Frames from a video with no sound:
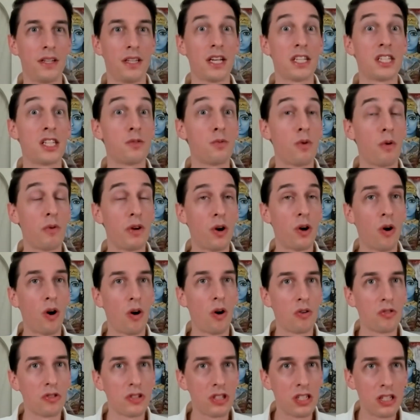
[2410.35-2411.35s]
This is what we
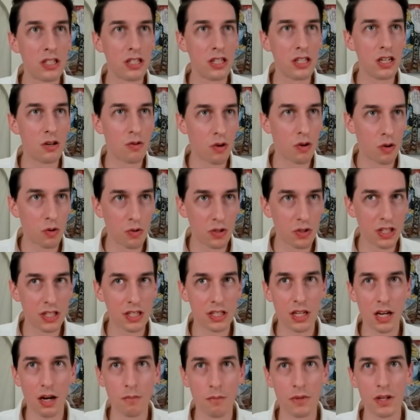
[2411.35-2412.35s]
call
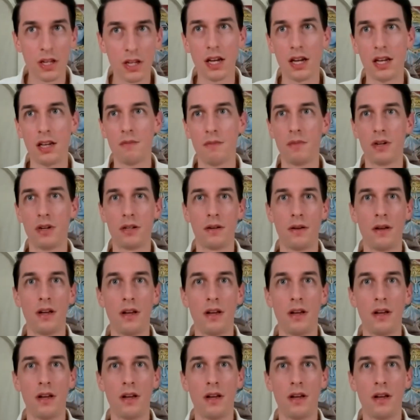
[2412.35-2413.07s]
zero-sum game.